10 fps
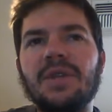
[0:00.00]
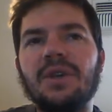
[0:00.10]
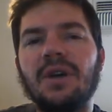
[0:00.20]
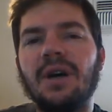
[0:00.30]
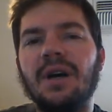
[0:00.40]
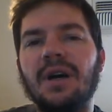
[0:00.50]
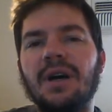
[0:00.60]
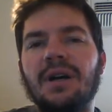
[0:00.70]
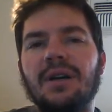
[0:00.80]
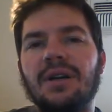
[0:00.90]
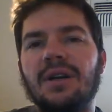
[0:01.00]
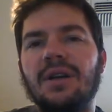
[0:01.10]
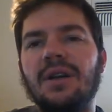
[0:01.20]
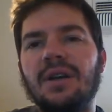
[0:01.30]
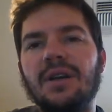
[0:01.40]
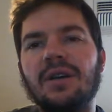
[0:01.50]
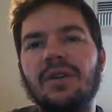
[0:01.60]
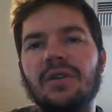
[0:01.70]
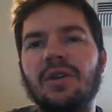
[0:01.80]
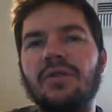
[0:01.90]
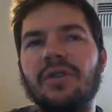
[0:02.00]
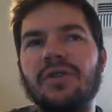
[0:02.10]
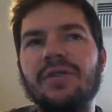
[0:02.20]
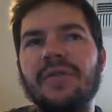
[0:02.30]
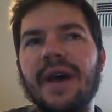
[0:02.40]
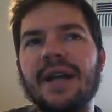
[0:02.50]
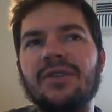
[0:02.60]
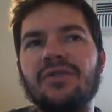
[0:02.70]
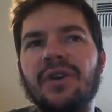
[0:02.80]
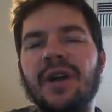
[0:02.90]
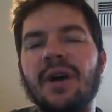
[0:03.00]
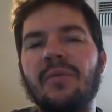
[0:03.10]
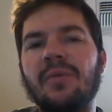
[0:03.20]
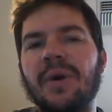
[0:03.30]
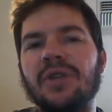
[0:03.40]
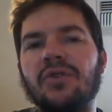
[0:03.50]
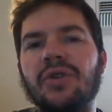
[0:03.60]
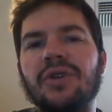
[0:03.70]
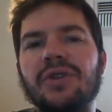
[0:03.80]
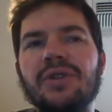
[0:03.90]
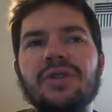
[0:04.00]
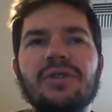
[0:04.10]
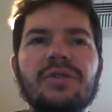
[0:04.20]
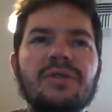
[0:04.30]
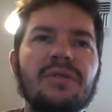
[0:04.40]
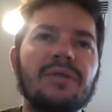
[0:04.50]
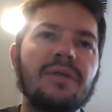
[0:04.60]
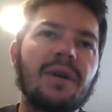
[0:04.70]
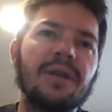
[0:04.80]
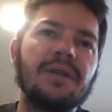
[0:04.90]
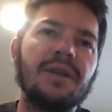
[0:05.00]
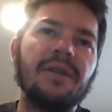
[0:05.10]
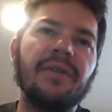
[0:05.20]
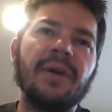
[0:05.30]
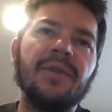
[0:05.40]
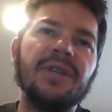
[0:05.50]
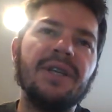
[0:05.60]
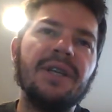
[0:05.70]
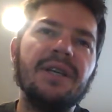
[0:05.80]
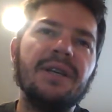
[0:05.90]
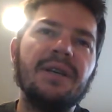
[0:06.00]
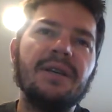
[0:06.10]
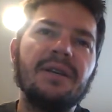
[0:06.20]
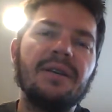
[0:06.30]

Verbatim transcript: Uh, a low dose of that to try and help with my joint disease. Take vitamin D,